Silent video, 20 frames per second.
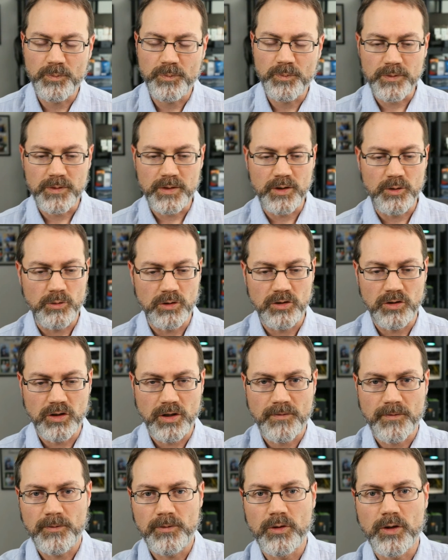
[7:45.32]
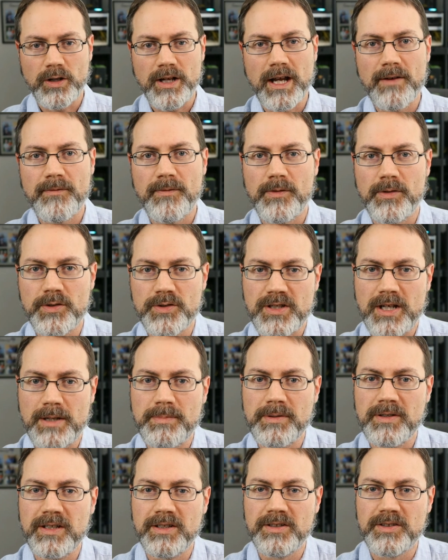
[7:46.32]
You want to look out for those
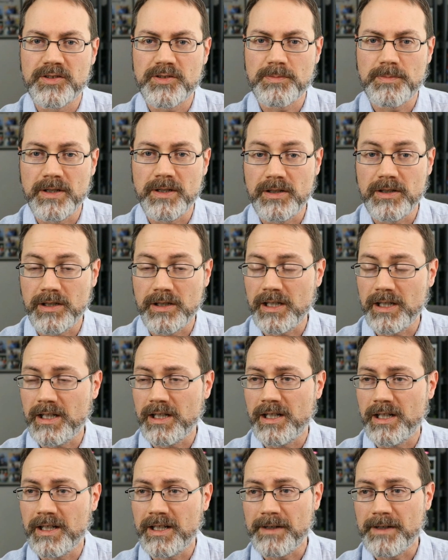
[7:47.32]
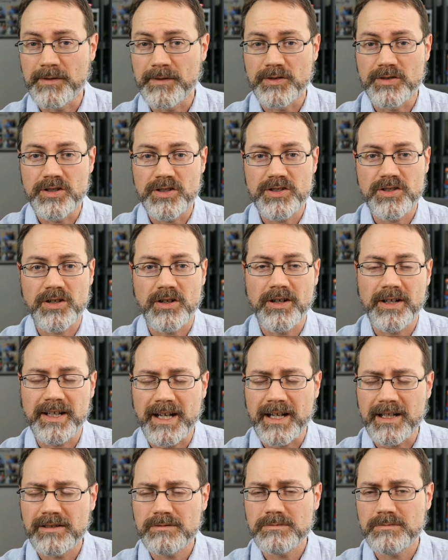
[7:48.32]
type of deals. But if you're just starting
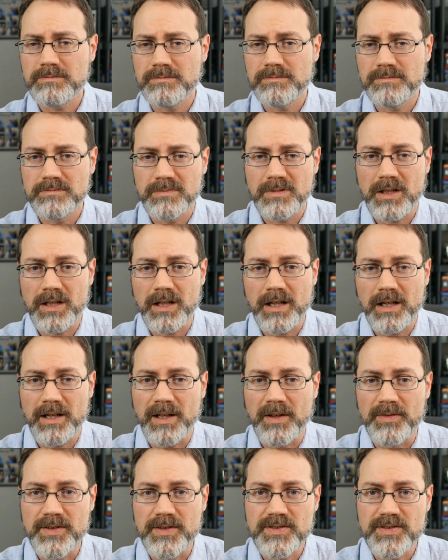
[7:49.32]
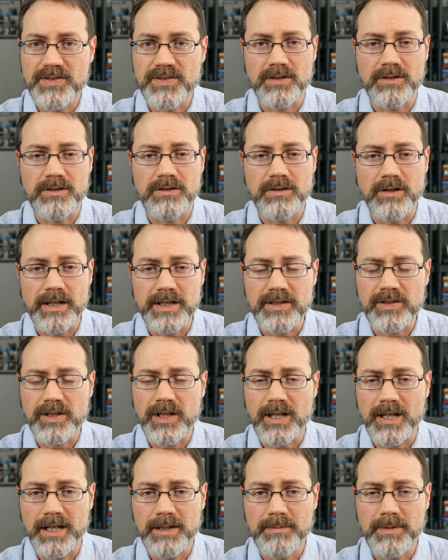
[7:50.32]
out, this is a great
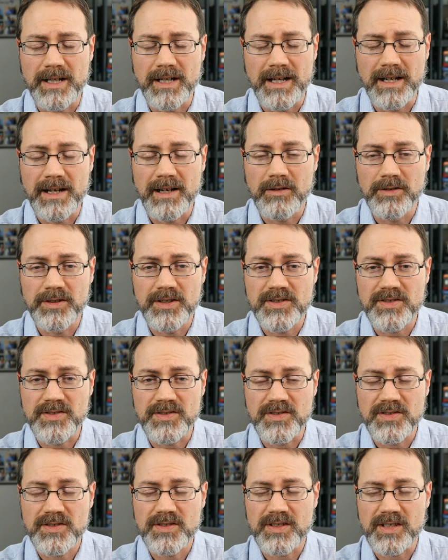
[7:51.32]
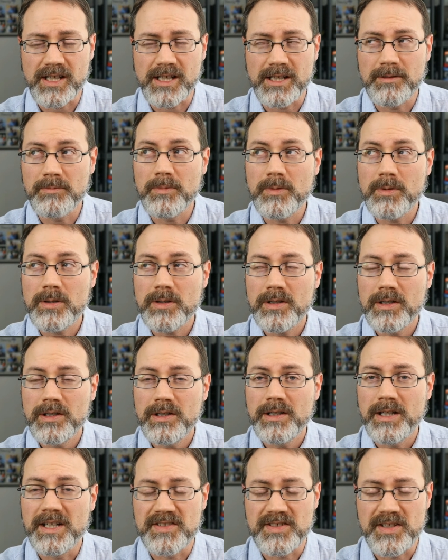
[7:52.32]
time. And I know it seems
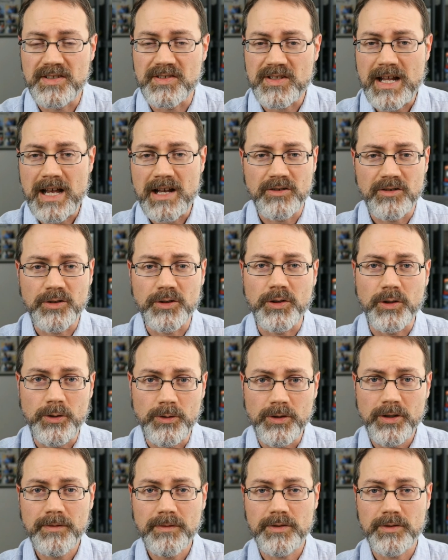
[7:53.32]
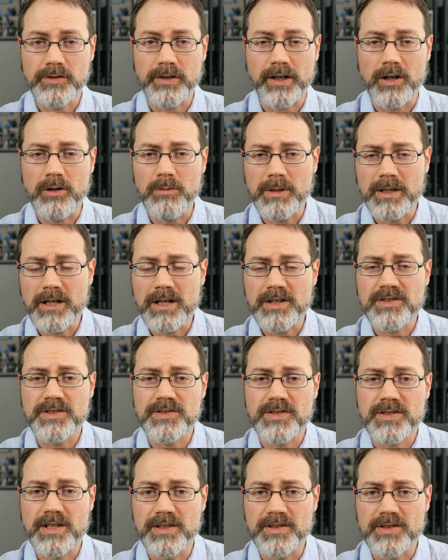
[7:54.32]
counterintuitive, because oh my gosh,
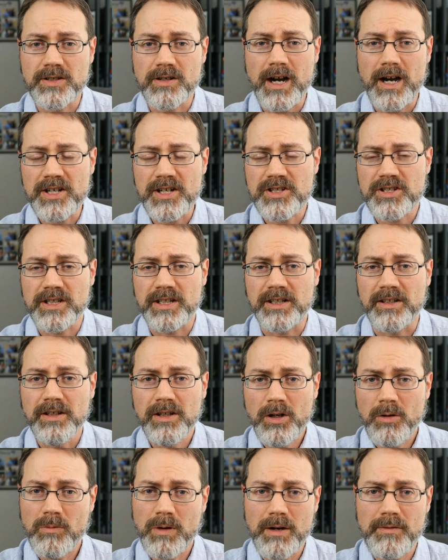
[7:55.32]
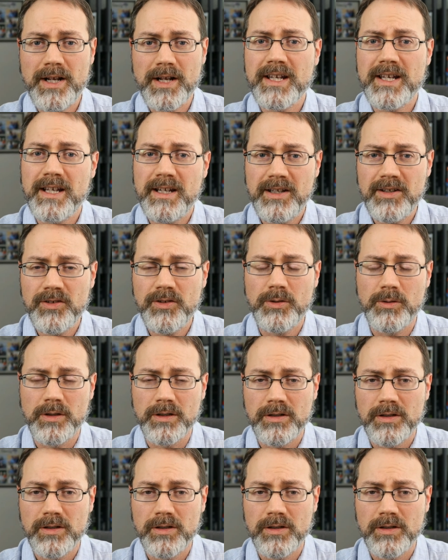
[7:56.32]
it's crashing. Why would I get into it?